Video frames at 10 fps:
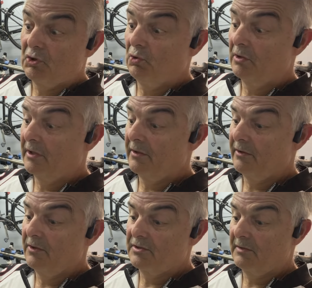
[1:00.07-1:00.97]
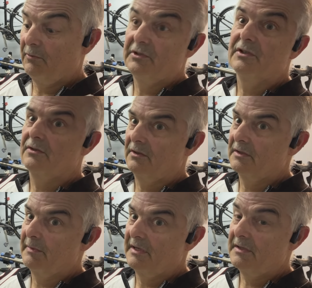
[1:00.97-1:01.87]
cooler here in Houston, which is
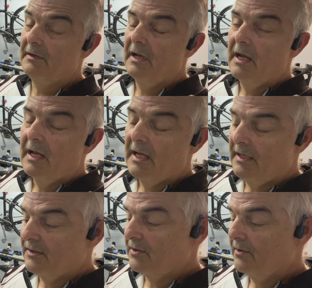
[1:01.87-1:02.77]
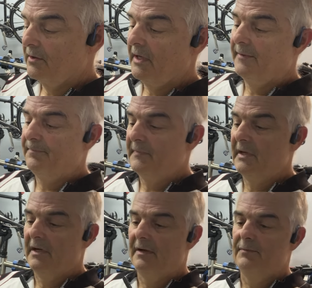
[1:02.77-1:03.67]
amazing. And so, yeah,
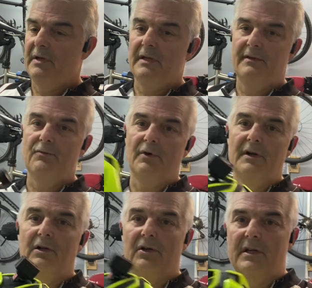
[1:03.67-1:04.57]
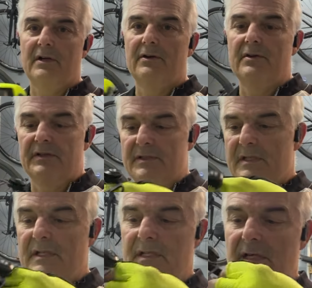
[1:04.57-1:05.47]
um, if you want to look here, you can
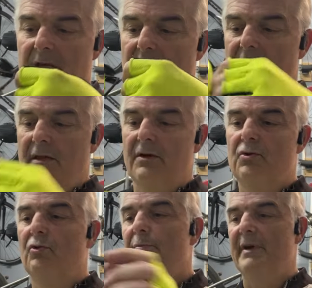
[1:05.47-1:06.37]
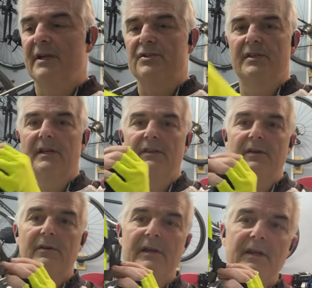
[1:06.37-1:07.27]
see the cool mesh that in
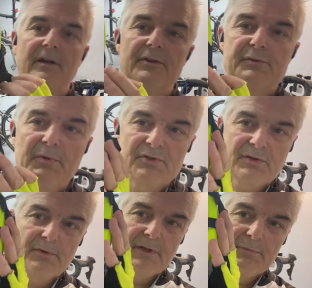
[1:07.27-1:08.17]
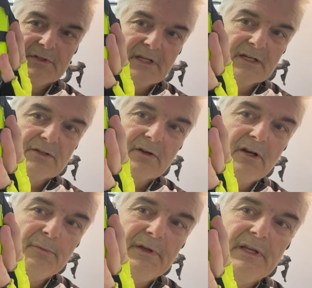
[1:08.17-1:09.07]
theory, you know, is supposed to really protect your
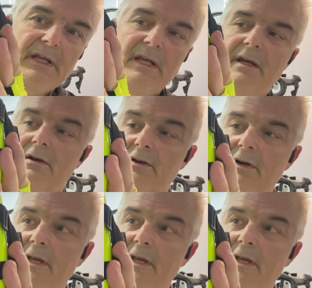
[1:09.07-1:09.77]
helmet or your